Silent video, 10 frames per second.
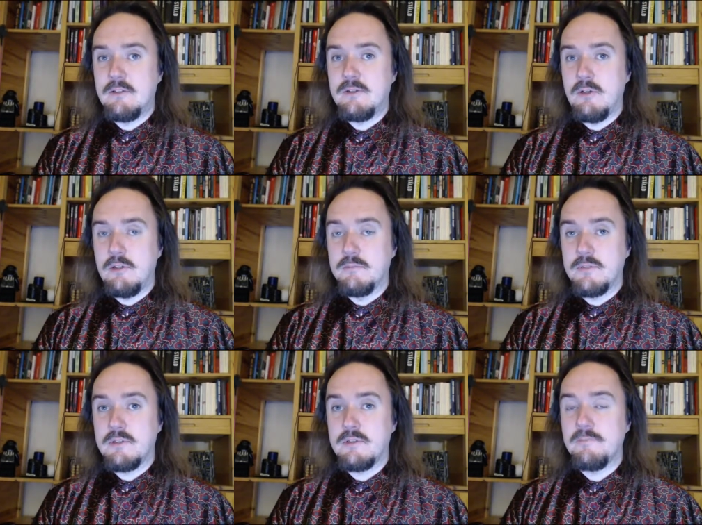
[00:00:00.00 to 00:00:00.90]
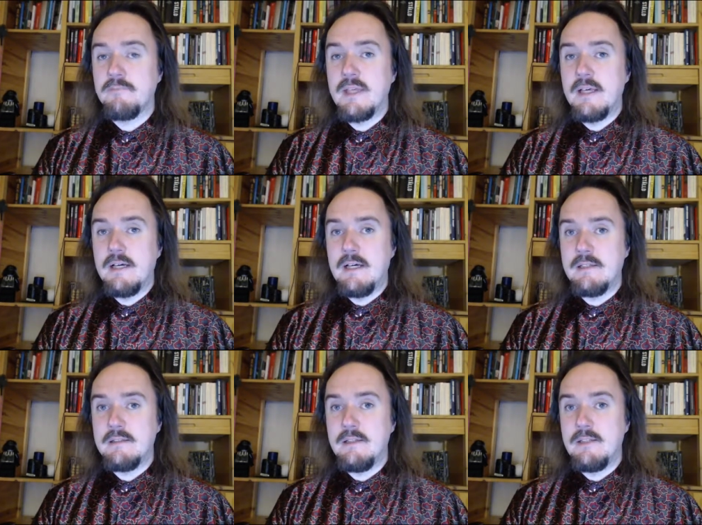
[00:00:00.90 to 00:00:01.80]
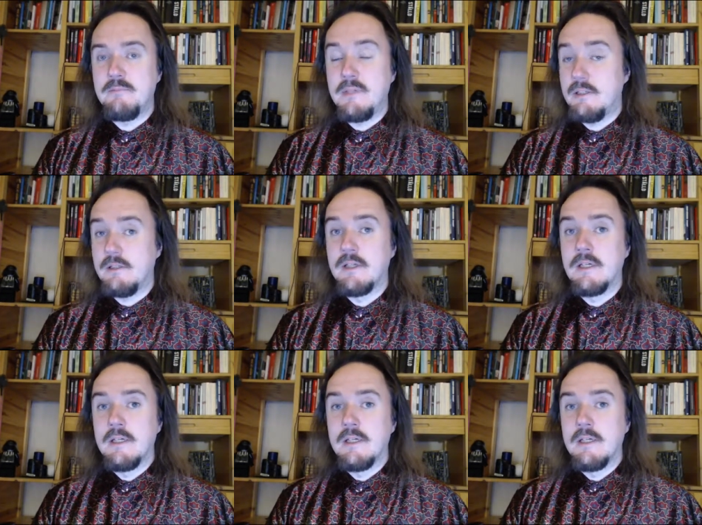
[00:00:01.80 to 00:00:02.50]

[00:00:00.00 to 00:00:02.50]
columns handled by a